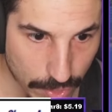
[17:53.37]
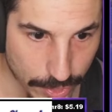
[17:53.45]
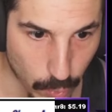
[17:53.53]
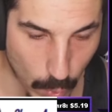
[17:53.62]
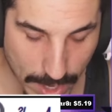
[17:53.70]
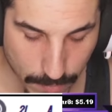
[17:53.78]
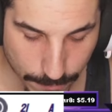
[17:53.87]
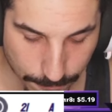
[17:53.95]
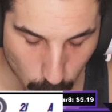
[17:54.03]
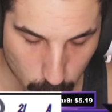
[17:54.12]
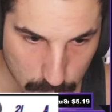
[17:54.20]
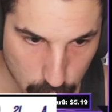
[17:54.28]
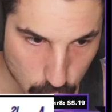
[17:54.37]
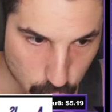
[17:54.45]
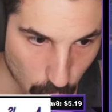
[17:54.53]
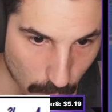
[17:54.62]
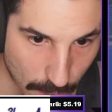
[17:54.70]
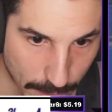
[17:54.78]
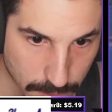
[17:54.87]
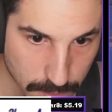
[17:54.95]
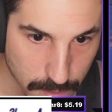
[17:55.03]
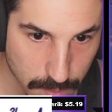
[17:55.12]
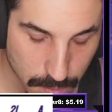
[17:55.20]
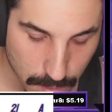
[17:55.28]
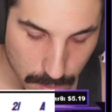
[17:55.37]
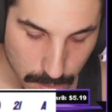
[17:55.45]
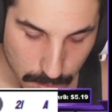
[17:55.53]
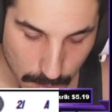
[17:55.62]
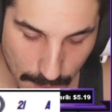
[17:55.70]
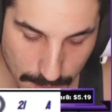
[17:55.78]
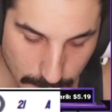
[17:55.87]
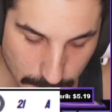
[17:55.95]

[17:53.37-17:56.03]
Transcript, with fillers: Threaten Freeze Dry. And a